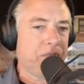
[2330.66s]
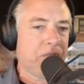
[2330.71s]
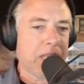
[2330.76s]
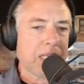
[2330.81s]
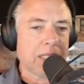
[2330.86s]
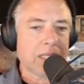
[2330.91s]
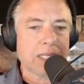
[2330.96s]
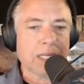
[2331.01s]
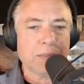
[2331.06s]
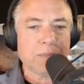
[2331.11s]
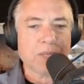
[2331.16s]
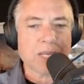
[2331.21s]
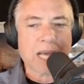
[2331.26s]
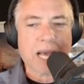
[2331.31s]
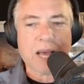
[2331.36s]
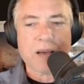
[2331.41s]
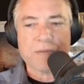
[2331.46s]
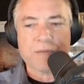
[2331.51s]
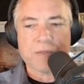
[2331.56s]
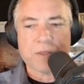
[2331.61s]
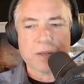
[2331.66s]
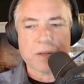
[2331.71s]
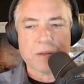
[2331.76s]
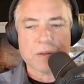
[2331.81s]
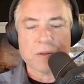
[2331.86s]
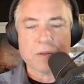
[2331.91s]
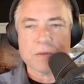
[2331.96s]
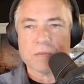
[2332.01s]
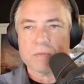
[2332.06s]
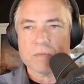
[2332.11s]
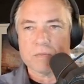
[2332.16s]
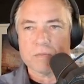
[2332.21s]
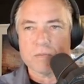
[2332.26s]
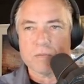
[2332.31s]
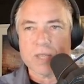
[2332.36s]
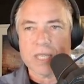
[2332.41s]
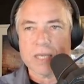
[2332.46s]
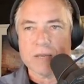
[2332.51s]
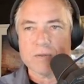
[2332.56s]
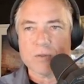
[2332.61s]
seem to have the
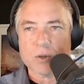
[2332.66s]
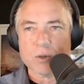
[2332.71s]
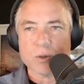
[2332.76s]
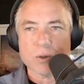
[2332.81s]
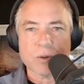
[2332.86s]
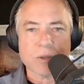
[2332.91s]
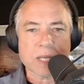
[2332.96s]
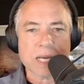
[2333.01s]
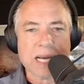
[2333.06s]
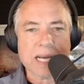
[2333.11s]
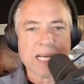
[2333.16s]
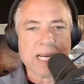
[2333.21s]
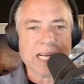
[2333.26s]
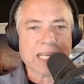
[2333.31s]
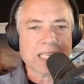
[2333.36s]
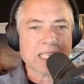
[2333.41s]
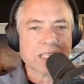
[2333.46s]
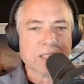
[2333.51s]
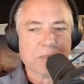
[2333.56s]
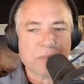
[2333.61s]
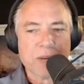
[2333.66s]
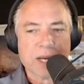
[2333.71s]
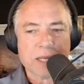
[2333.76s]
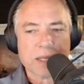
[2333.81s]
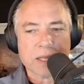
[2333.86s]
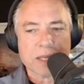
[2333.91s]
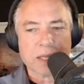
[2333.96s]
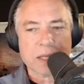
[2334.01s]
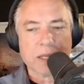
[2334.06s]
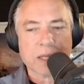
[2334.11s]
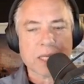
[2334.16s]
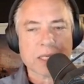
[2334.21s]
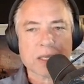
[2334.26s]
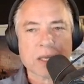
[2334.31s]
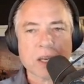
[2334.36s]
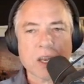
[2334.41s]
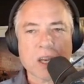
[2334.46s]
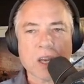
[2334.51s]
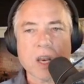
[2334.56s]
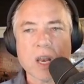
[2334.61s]
ring of truth. I suspect that there's
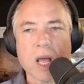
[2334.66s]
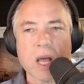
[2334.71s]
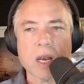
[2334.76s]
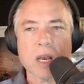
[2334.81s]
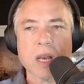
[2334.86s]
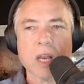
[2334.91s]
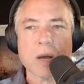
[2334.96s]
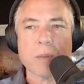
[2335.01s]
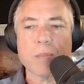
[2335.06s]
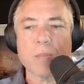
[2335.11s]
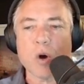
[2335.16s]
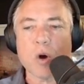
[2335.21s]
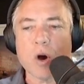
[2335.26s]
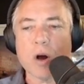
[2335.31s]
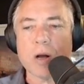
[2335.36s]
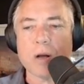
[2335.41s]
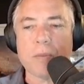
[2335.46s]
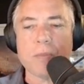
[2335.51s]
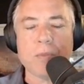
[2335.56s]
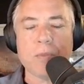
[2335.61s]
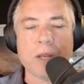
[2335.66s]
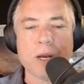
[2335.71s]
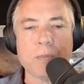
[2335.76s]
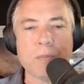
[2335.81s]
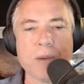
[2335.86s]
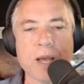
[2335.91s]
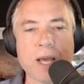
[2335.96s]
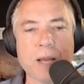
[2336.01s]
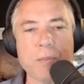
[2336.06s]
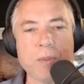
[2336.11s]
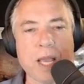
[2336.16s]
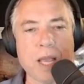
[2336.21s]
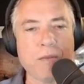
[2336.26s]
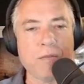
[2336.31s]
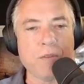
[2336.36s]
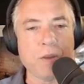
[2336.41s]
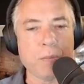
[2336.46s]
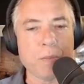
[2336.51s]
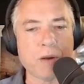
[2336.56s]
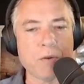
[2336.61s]
a lot more, you know, bad
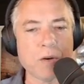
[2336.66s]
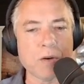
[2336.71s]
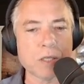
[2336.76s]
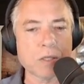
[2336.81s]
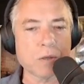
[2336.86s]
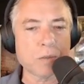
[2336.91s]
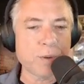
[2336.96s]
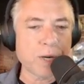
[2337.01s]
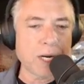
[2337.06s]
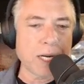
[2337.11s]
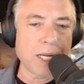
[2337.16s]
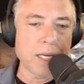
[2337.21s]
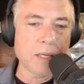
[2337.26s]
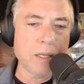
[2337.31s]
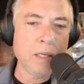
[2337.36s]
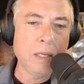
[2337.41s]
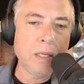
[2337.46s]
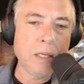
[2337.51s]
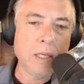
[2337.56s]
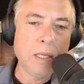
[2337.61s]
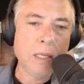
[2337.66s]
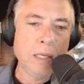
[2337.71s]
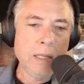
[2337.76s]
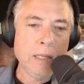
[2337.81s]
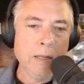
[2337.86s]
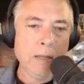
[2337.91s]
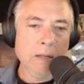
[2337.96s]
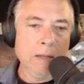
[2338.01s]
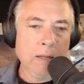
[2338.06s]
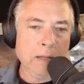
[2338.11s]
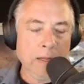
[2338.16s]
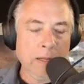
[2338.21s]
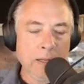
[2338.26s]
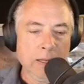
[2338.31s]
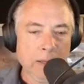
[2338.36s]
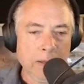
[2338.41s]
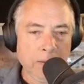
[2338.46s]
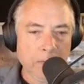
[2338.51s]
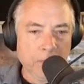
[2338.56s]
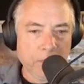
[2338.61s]
behavior by Russell Brand
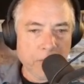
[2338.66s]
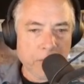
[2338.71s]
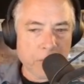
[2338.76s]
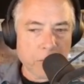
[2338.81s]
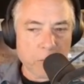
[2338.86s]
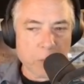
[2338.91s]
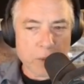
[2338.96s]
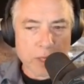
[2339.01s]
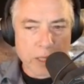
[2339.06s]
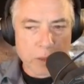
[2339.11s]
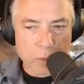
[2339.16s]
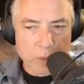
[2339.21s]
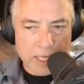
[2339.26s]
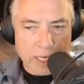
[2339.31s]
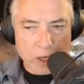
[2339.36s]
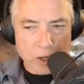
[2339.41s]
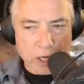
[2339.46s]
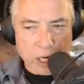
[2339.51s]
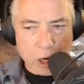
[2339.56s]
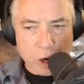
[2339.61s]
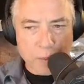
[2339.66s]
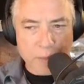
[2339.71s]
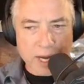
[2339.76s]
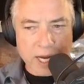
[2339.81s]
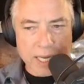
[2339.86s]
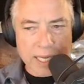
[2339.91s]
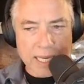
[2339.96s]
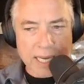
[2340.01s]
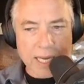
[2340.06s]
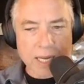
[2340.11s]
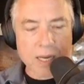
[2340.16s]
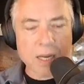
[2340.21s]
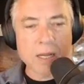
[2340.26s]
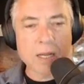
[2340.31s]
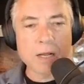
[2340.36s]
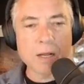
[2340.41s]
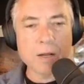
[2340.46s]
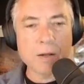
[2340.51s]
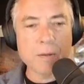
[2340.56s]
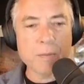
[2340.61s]
that we don't know about yet.
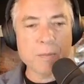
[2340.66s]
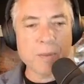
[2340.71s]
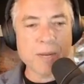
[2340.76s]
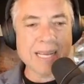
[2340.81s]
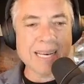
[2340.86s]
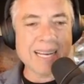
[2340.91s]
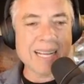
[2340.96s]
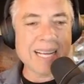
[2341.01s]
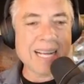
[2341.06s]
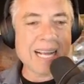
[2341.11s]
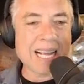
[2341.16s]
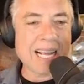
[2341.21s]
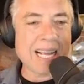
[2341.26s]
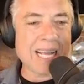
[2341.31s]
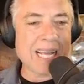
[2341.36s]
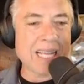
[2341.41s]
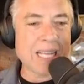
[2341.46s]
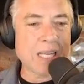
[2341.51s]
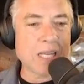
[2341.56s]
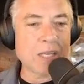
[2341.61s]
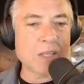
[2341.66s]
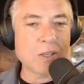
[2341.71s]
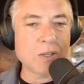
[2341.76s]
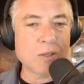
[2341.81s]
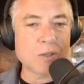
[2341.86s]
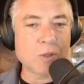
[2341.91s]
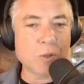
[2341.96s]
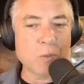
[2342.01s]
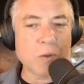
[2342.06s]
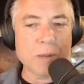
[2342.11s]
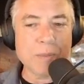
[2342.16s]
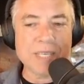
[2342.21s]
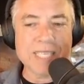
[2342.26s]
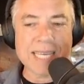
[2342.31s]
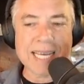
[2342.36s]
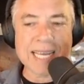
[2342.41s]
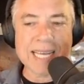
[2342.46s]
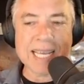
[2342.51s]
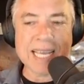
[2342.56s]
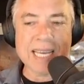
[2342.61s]
But do women
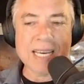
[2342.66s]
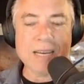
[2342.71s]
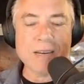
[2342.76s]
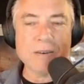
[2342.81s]
take any